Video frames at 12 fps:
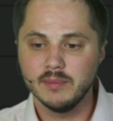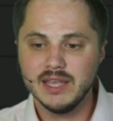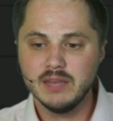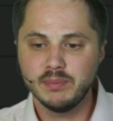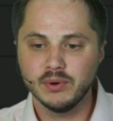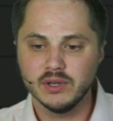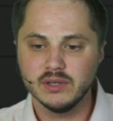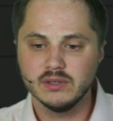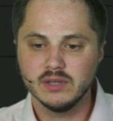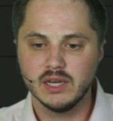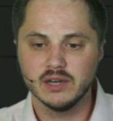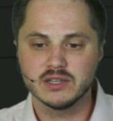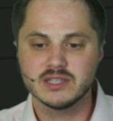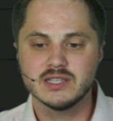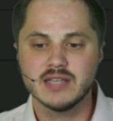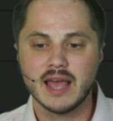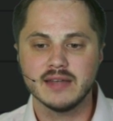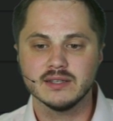input here
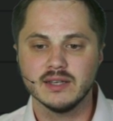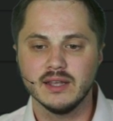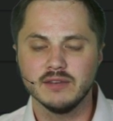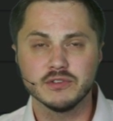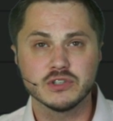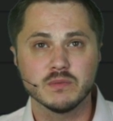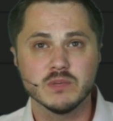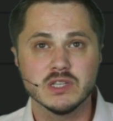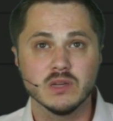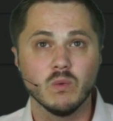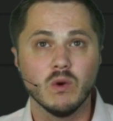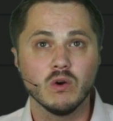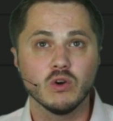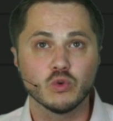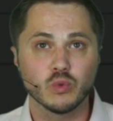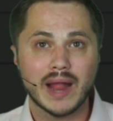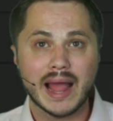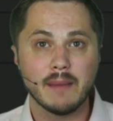set, and for some reason it won't
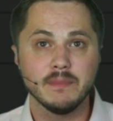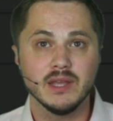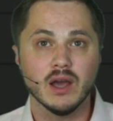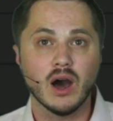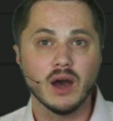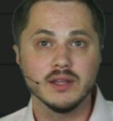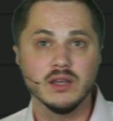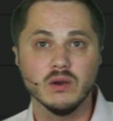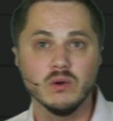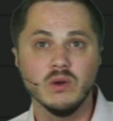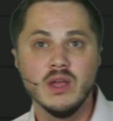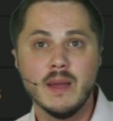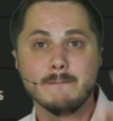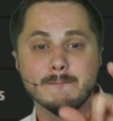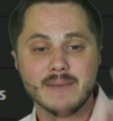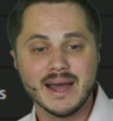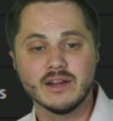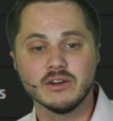grab the audio
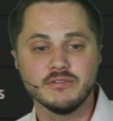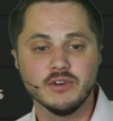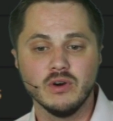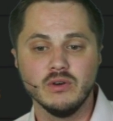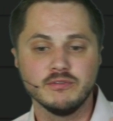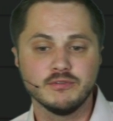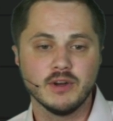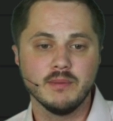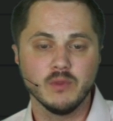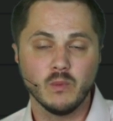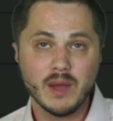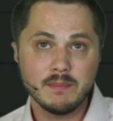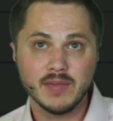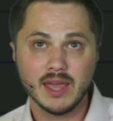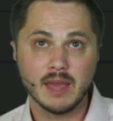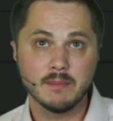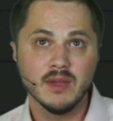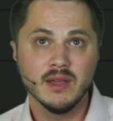microphone from the
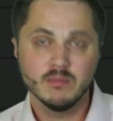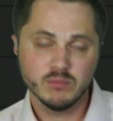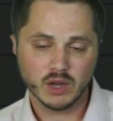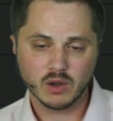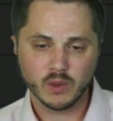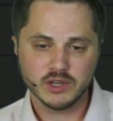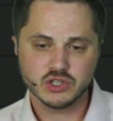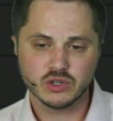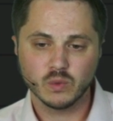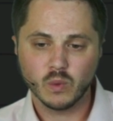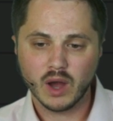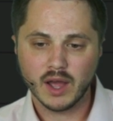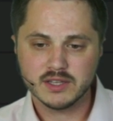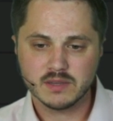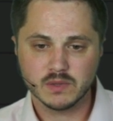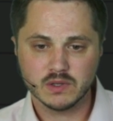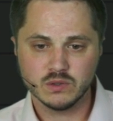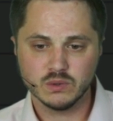webcam. Not quite sure why,
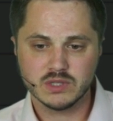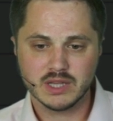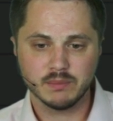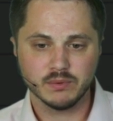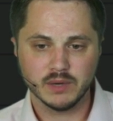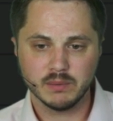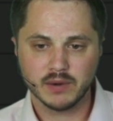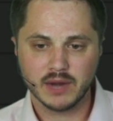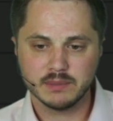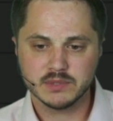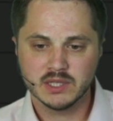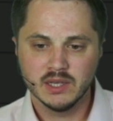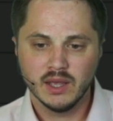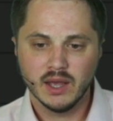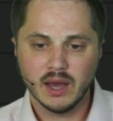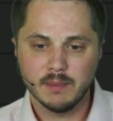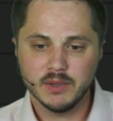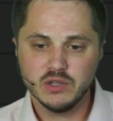something to do with sample rate perhaps.
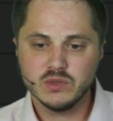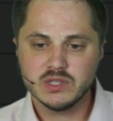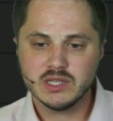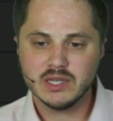But you'd